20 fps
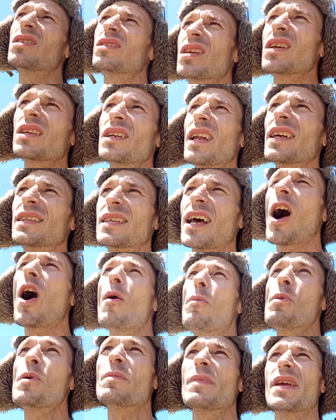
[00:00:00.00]
thing that's
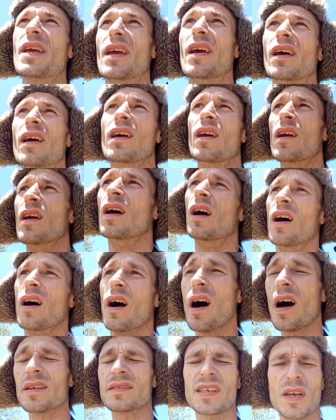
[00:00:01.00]
helping me
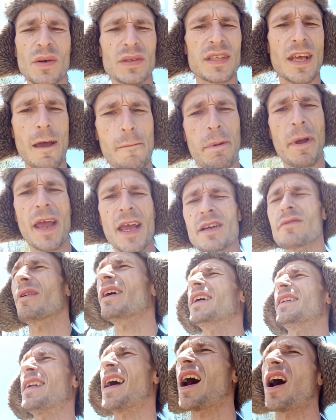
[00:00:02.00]
deal with that pain
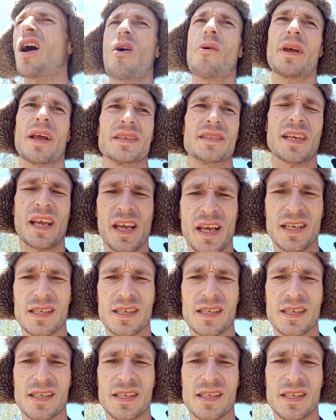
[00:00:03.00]
right now is